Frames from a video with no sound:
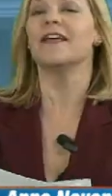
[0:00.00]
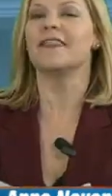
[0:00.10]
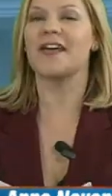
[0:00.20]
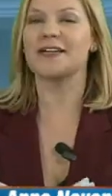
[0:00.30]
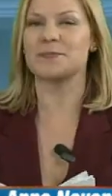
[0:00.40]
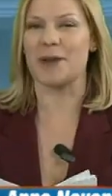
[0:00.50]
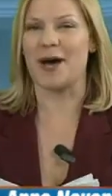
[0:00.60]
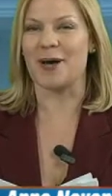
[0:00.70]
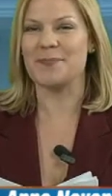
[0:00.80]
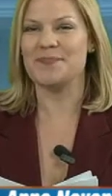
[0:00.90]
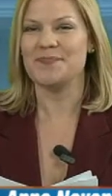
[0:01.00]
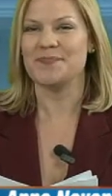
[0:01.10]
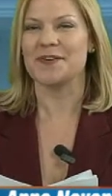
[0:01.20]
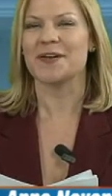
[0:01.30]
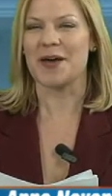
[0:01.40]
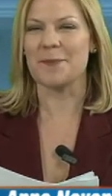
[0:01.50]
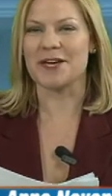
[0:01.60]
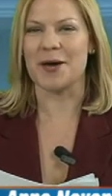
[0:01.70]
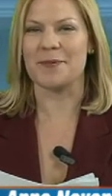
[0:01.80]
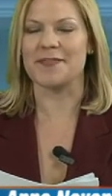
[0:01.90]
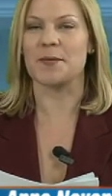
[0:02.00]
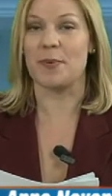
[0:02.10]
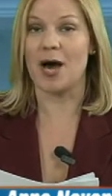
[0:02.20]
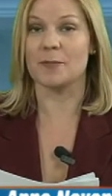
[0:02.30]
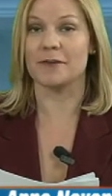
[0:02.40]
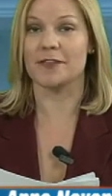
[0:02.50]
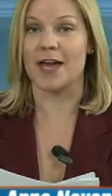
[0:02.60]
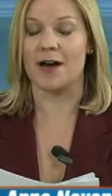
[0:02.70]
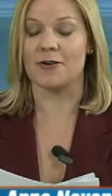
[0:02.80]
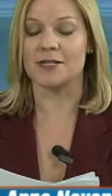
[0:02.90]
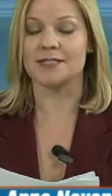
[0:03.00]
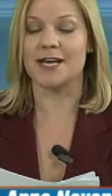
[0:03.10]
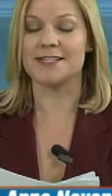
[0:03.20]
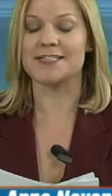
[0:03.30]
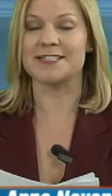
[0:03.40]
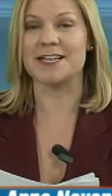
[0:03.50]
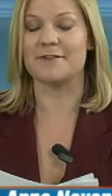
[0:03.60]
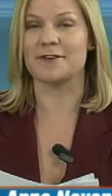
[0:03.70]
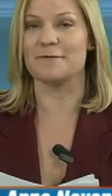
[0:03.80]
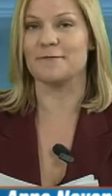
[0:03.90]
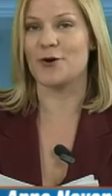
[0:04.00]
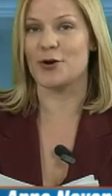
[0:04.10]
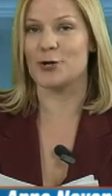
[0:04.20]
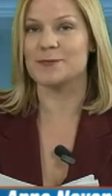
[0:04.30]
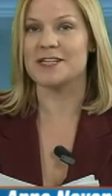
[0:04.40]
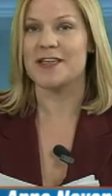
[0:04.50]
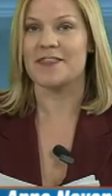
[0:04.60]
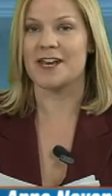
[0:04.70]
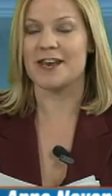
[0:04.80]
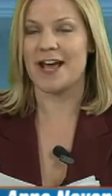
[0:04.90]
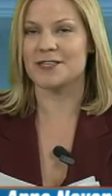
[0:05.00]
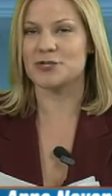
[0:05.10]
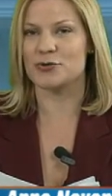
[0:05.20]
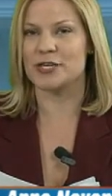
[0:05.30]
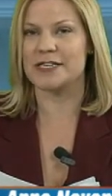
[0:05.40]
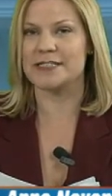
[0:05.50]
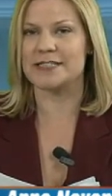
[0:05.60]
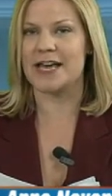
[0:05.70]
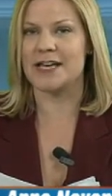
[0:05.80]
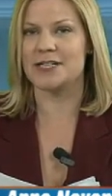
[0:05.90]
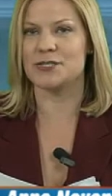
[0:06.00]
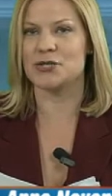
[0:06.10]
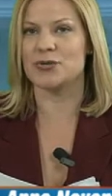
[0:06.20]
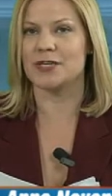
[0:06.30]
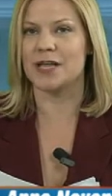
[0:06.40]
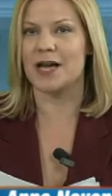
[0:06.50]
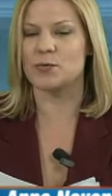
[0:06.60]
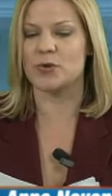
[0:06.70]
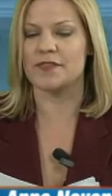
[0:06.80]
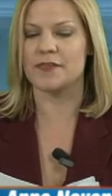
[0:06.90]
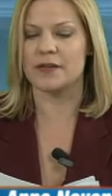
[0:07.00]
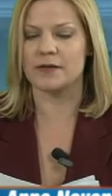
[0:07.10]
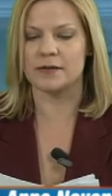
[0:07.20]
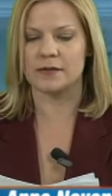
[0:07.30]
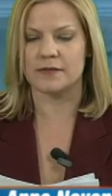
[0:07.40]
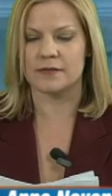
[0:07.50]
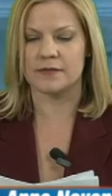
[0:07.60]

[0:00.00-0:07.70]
Thanks, Bob. Coming up at the bottom of the hour, scientists have confirmed that an asteroid is headed to collide with the Earth.